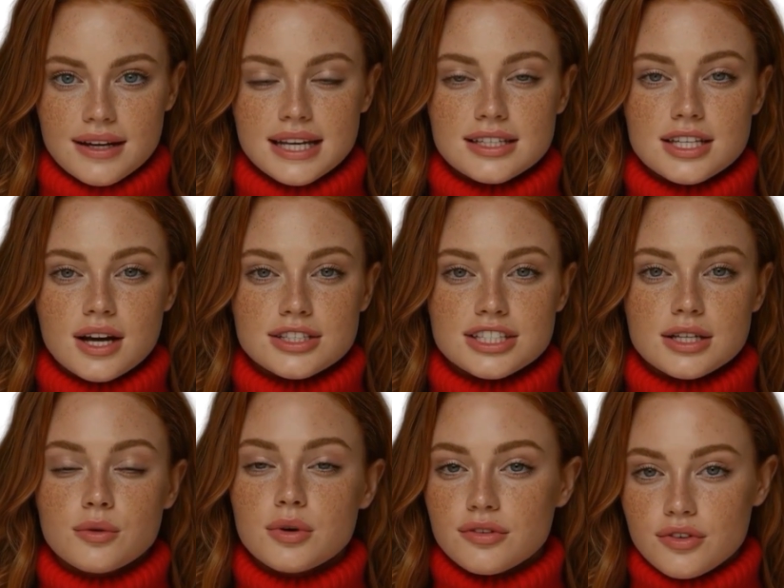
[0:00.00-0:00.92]

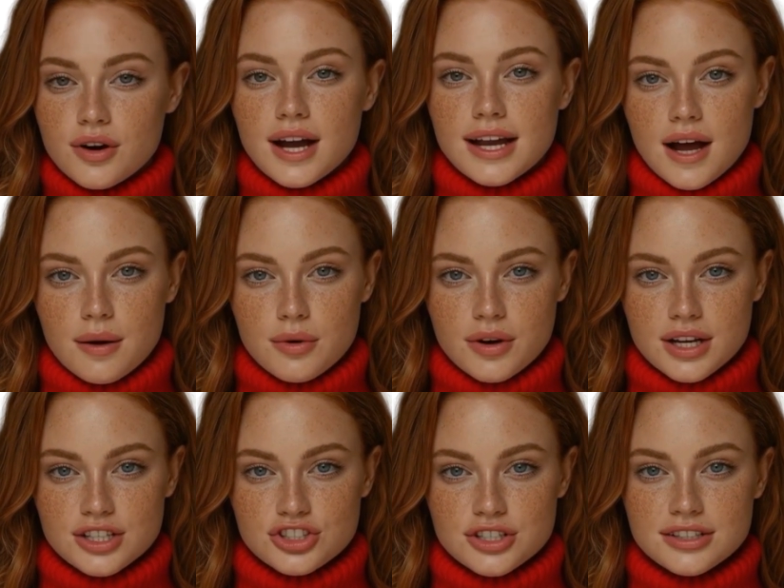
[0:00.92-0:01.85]
conducting riverine
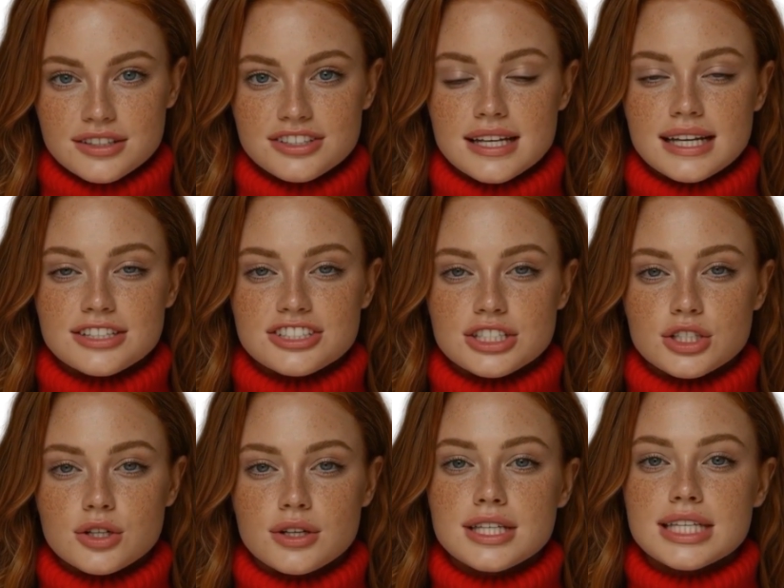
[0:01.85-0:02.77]
operations and
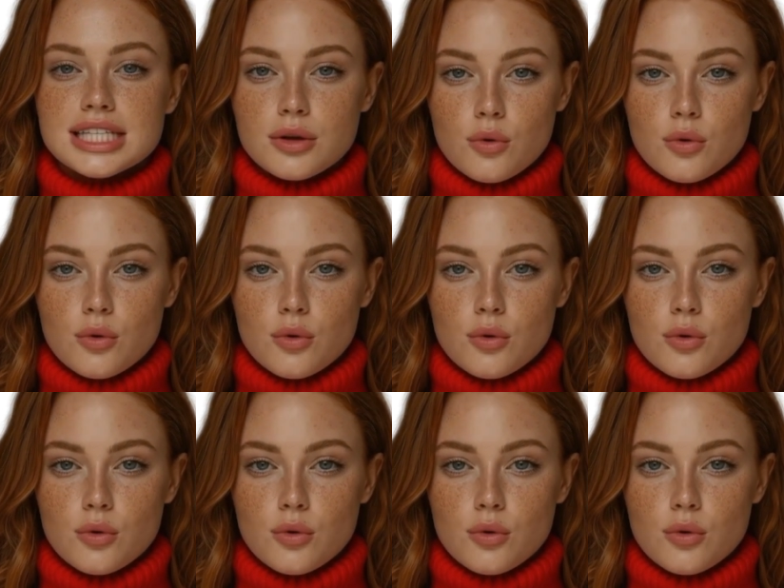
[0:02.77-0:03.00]
securing key